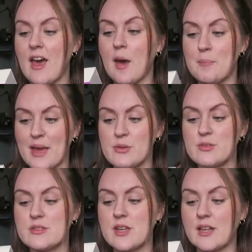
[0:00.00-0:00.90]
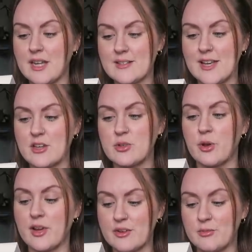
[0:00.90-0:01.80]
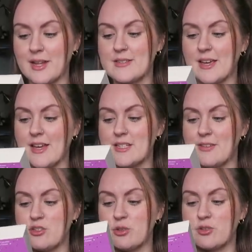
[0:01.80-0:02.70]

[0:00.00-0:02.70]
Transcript: about an asexual or aromantic individual,